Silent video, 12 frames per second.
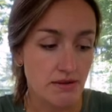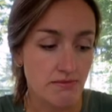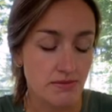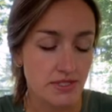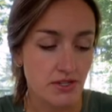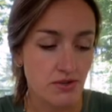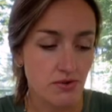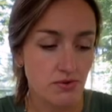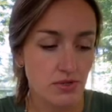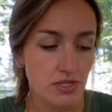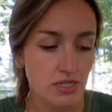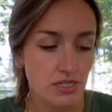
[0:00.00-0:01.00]

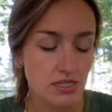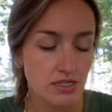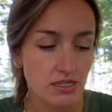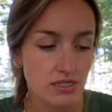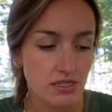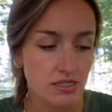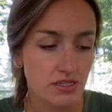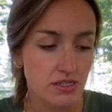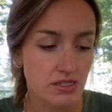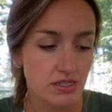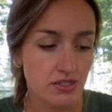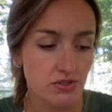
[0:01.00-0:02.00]
So
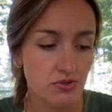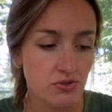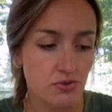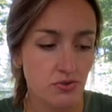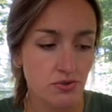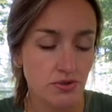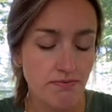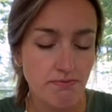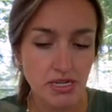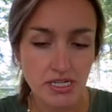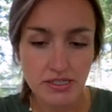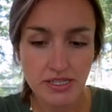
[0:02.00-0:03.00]
you
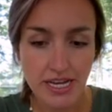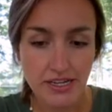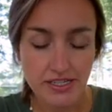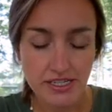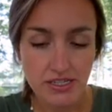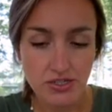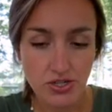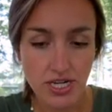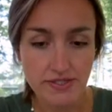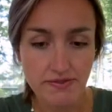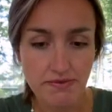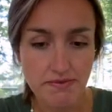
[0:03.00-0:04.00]
build that
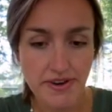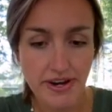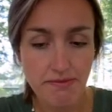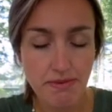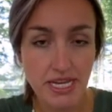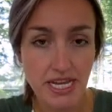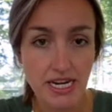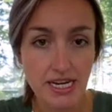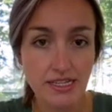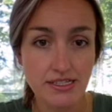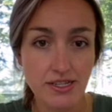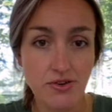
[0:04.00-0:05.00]
trust from the very beginning.
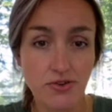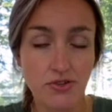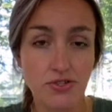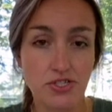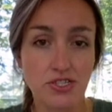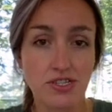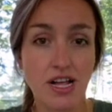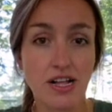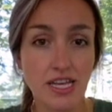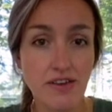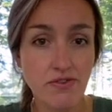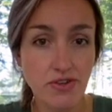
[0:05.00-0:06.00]
So crucial. I'll
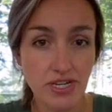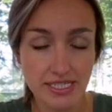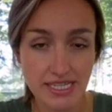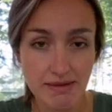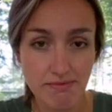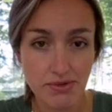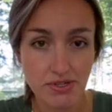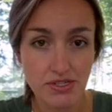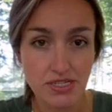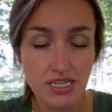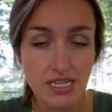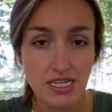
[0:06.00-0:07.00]
give you an example.
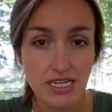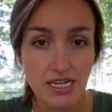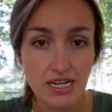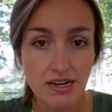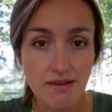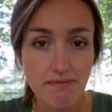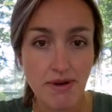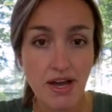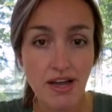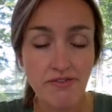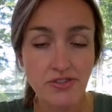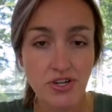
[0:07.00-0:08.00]

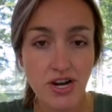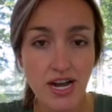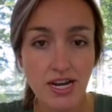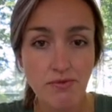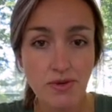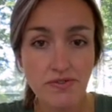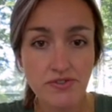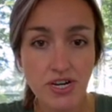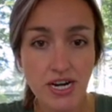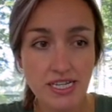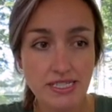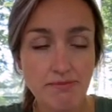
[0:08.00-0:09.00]
We've
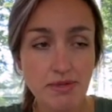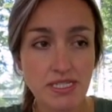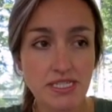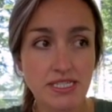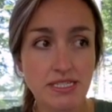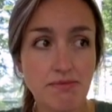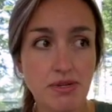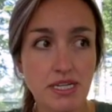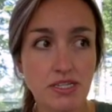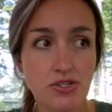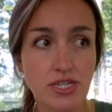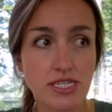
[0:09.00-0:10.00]
tried as a business to
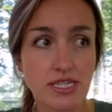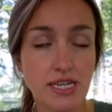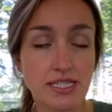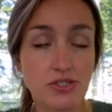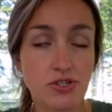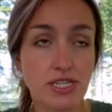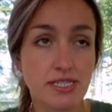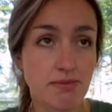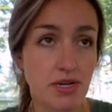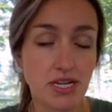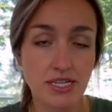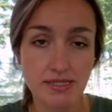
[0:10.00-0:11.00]
be as
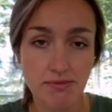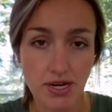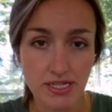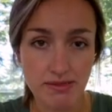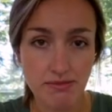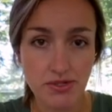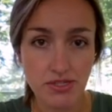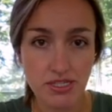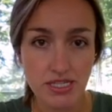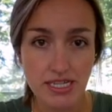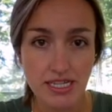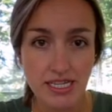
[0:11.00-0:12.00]
transparent as possible,
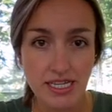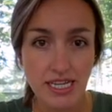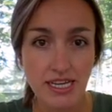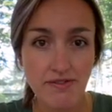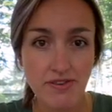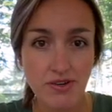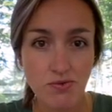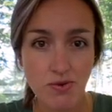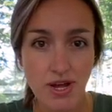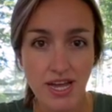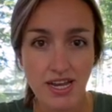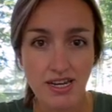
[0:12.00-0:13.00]
even
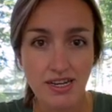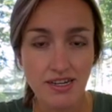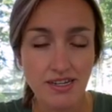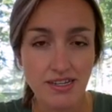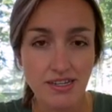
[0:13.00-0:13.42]
when,